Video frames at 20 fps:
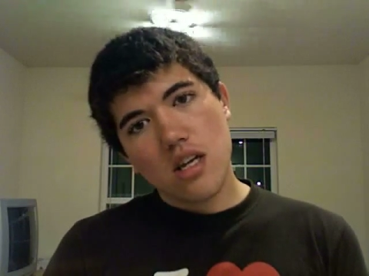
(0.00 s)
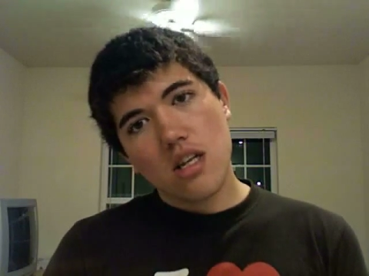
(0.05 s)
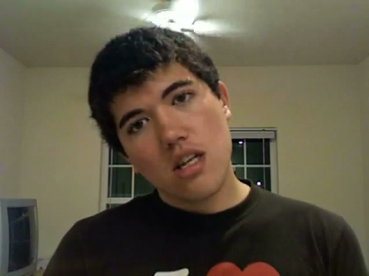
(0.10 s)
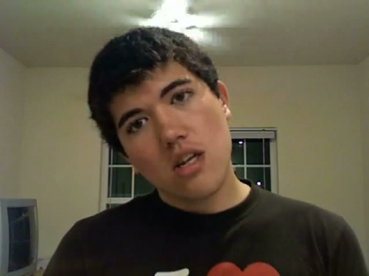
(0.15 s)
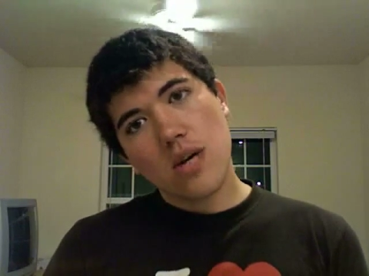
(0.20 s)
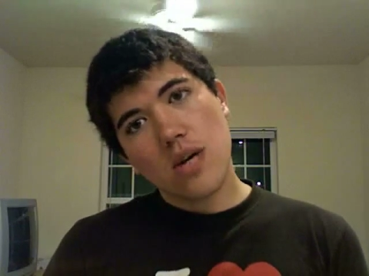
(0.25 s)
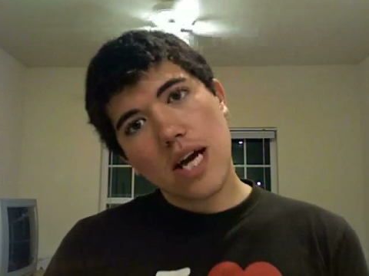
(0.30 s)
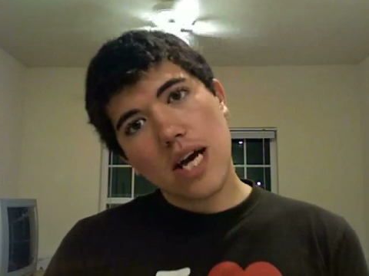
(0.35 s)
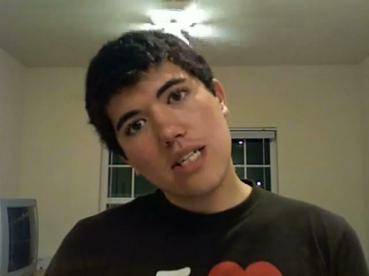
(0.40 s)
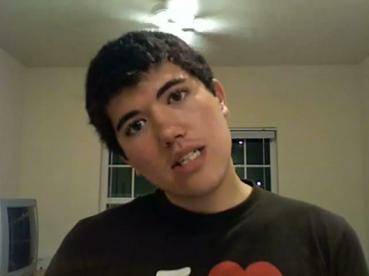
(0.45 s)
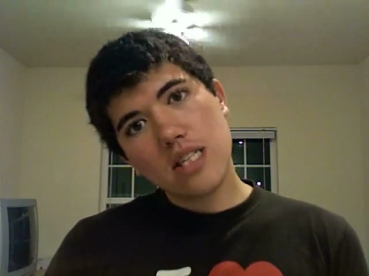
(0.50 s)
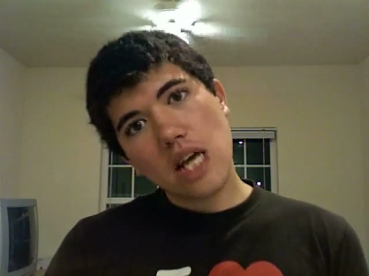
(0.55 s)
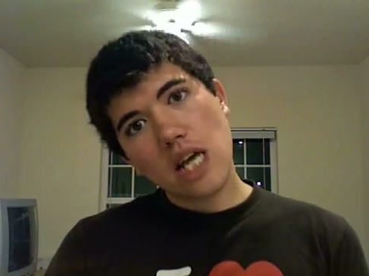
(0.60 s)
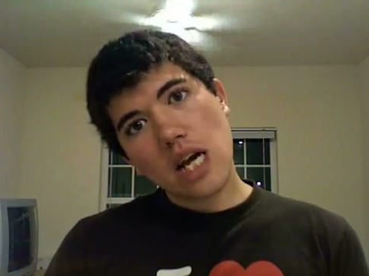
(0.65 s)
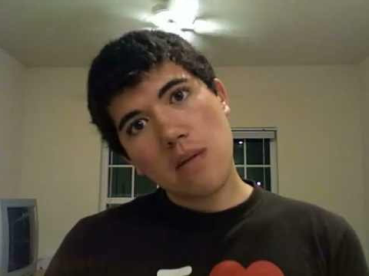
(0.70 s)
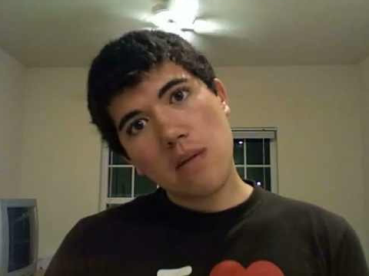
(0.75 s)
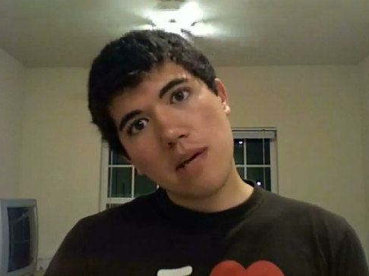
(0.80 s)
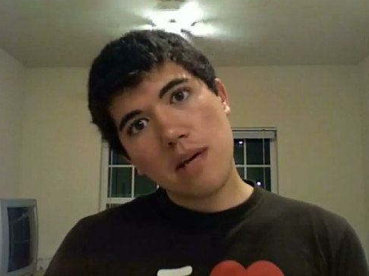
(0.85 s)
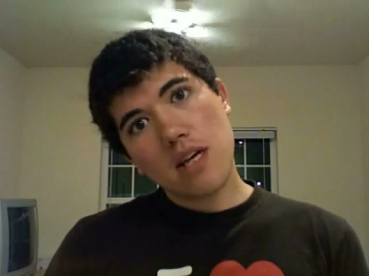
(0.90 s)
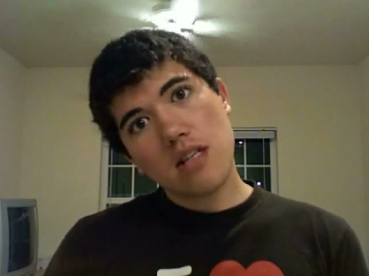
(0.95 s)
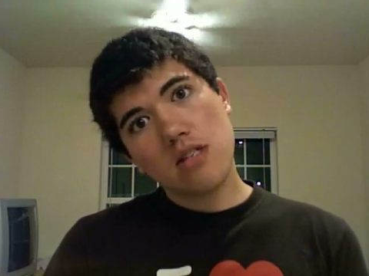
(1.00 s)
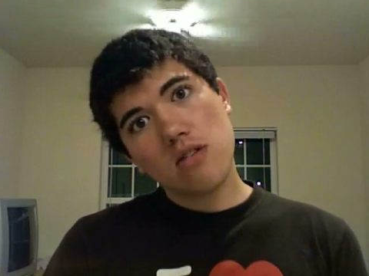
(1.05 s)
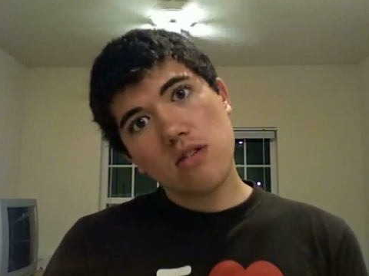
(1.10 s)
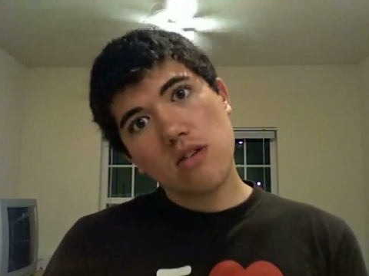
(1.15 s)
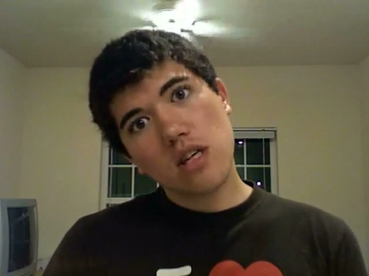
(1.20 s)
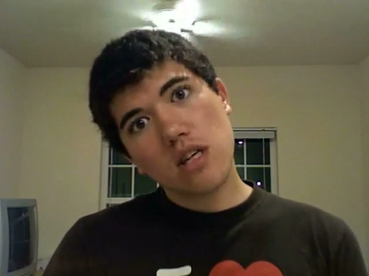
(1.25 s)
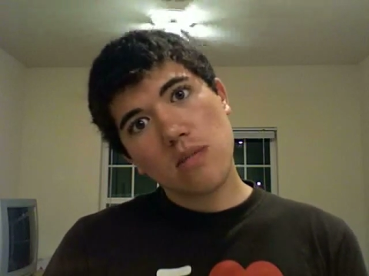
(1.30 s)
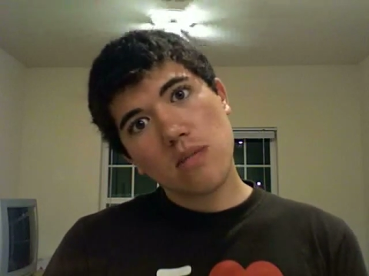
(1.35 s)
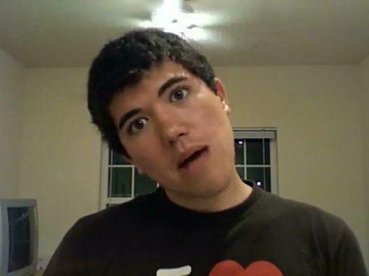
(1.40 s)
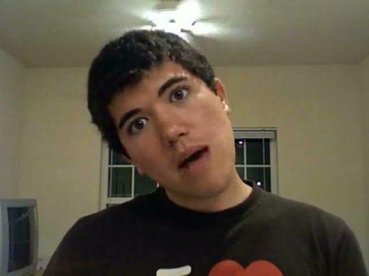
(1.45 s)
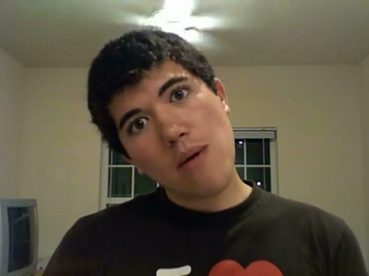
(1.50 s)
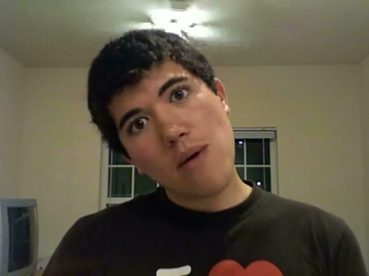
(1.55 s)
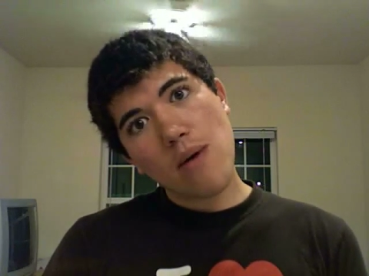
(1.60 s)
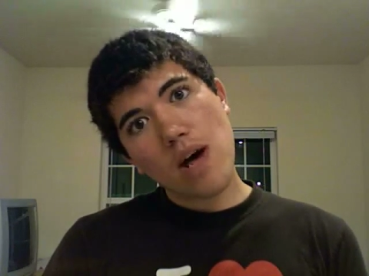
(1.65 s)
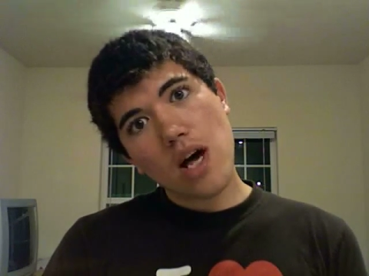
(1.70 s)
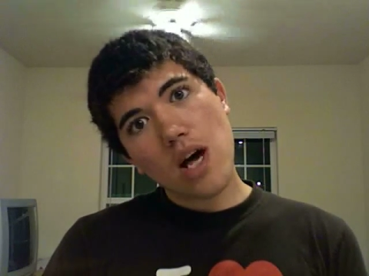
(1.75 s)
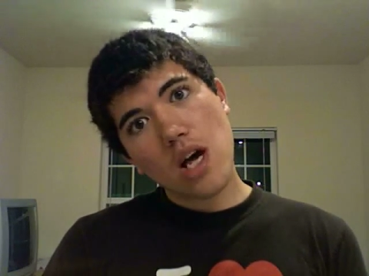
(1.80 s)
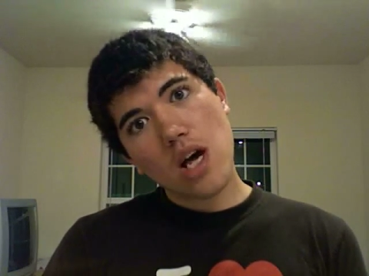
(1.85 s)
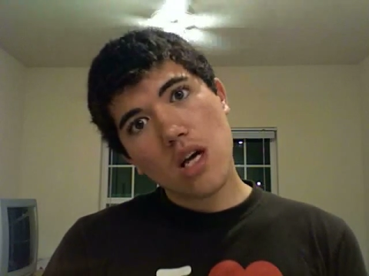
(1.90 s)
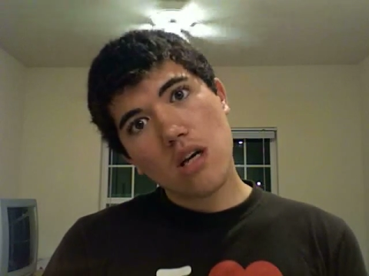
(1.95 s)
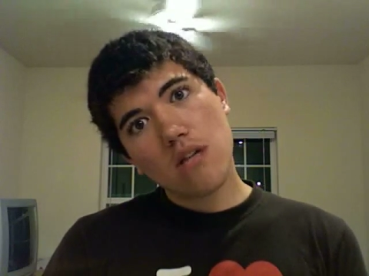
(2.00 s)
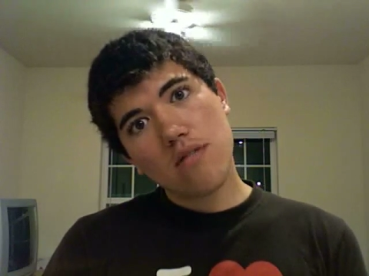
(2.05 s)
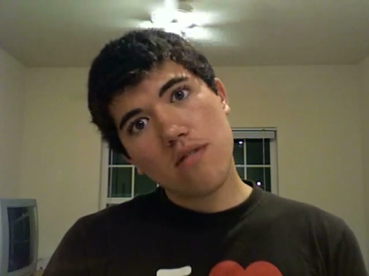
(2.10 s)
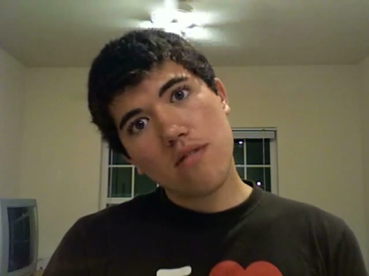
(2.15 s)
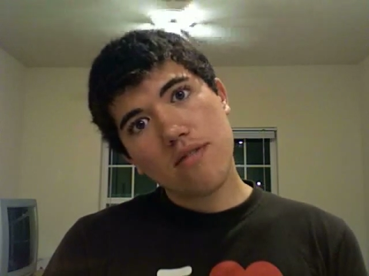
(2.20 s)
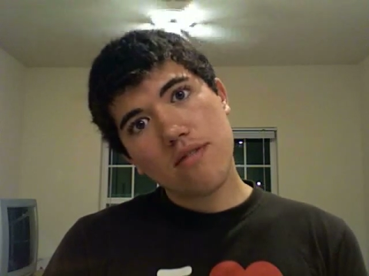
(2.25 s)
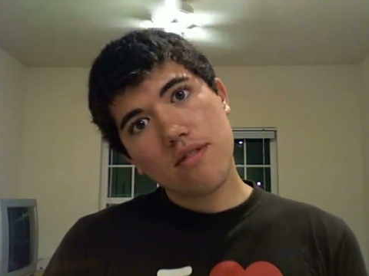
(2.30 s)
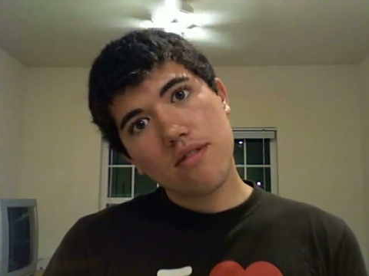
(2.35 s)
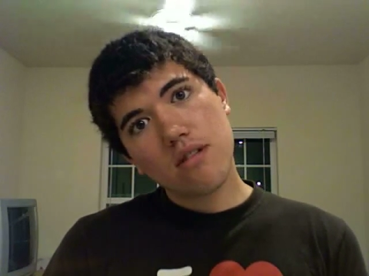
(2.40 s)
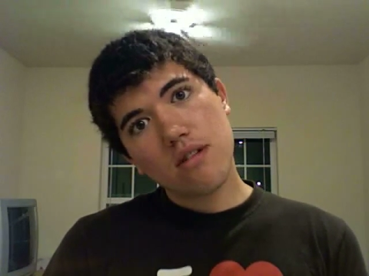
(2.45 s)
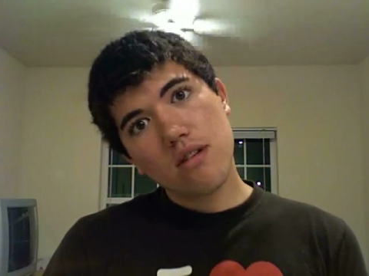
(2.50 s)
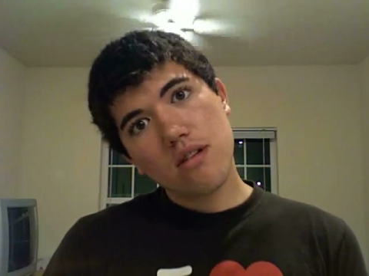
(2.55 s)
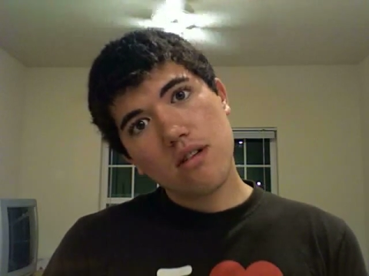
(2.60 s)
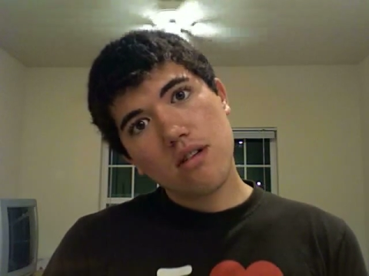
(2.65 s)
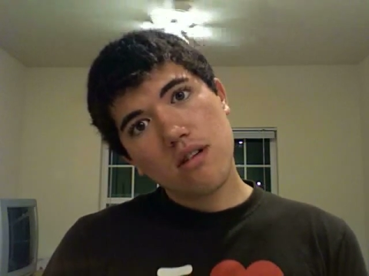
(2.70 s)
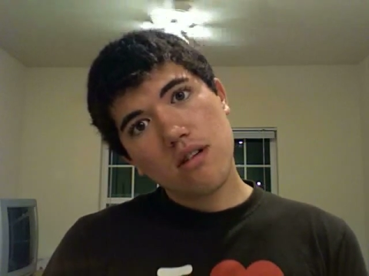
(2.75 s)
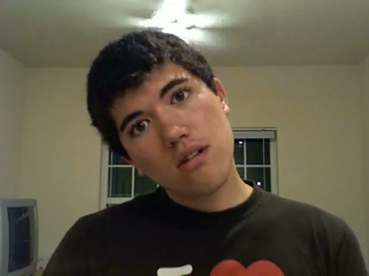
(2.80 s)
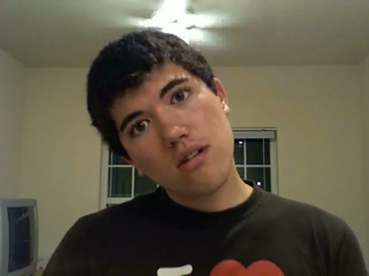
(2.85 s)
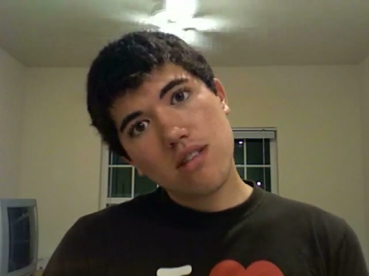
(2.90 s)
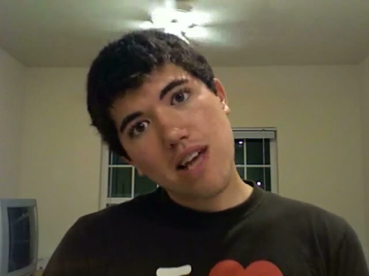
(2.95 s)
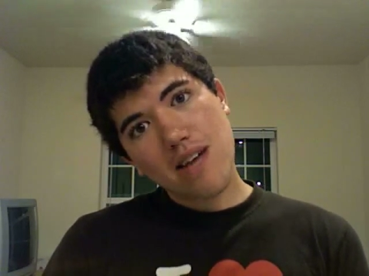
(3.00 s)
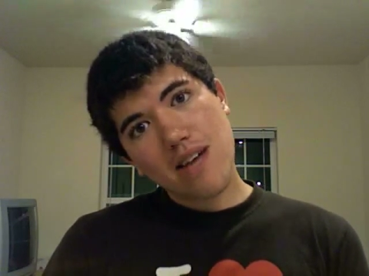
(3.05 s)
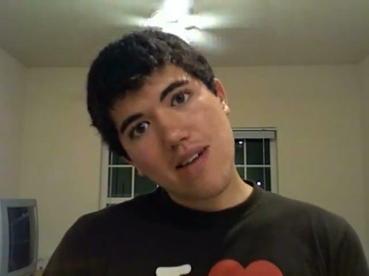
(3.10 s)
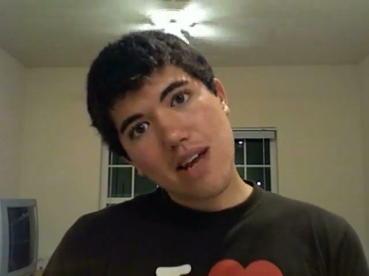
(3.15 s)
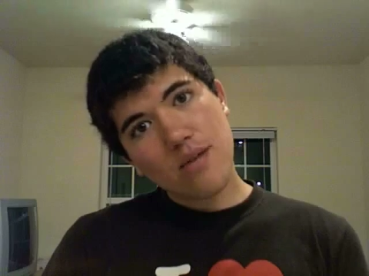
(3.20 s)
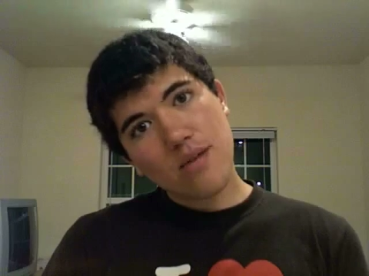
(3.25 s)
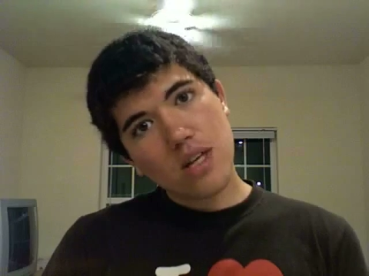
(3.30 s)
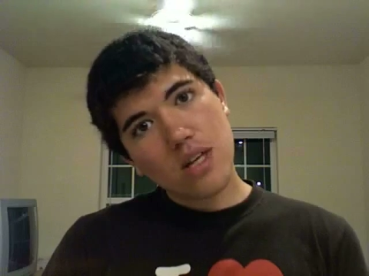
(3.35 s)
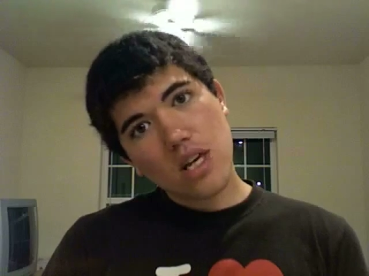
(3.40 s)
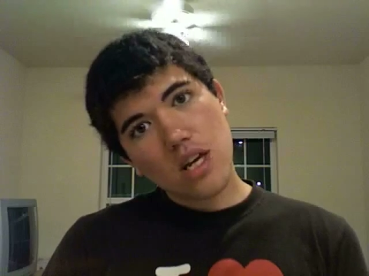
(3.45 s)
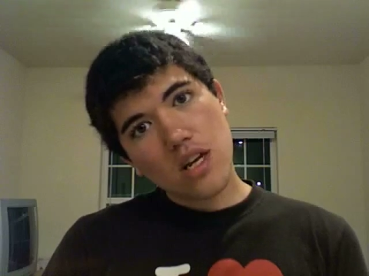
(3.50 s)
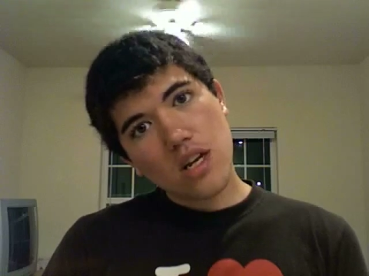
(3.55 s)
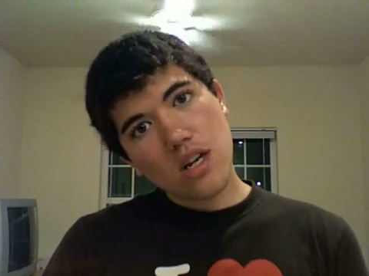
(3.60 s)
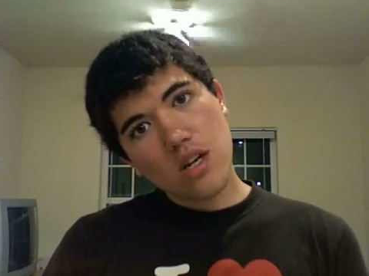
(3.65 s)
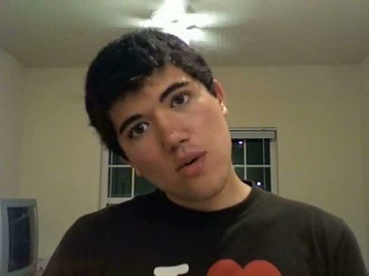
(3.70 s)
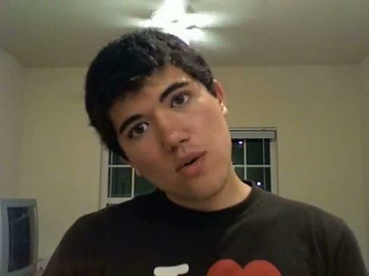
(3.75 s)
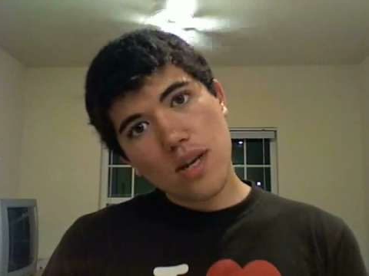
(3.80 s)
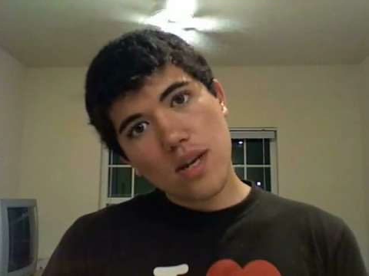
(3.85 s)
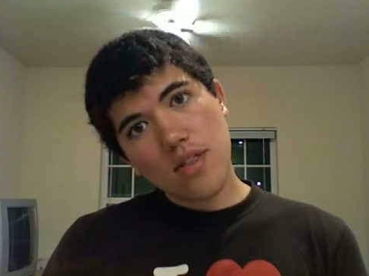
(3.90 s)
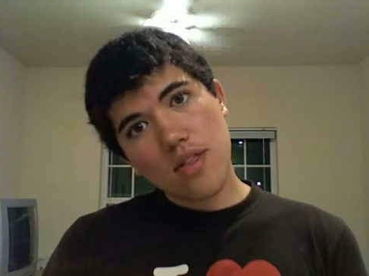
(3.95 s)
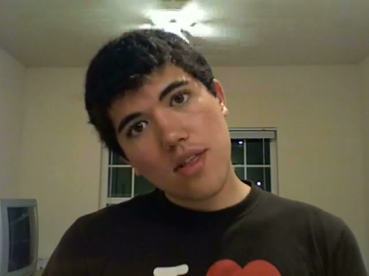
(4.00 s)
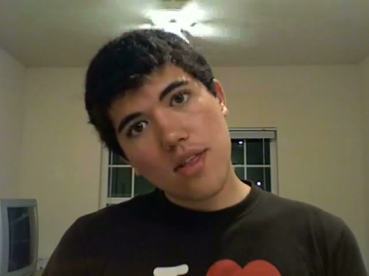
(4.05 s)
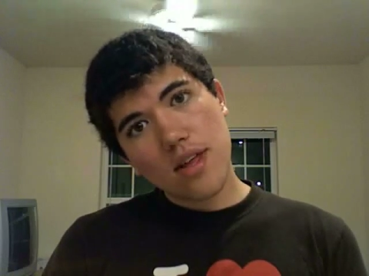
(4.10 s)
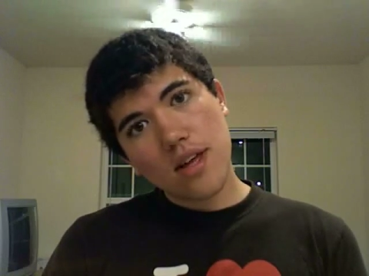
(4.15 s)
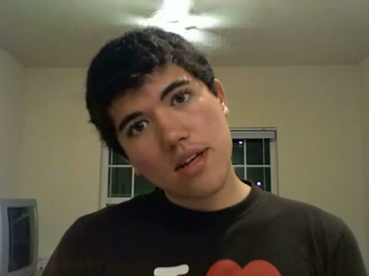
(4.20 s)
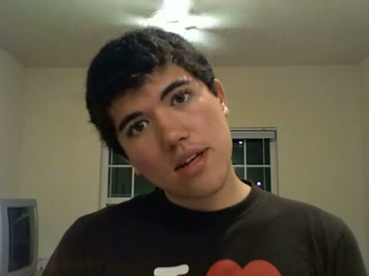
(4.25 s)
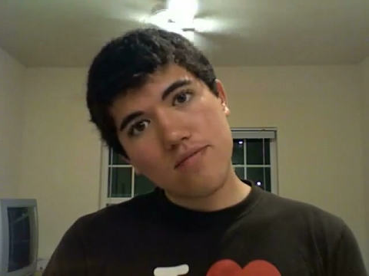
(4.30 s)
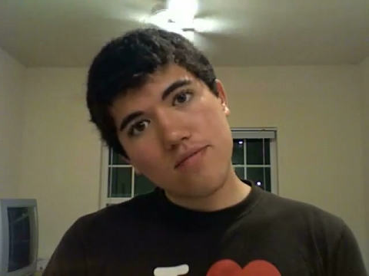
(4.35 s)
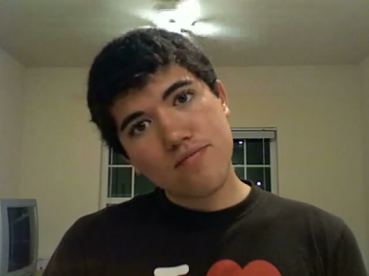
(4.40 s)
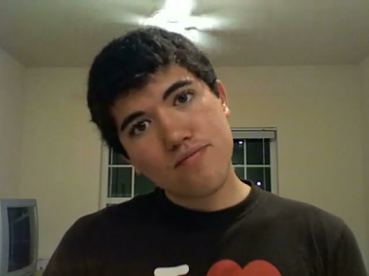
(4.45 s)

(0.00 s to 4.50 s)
you guys suck because you killed my wife so I'm not really going to do anything.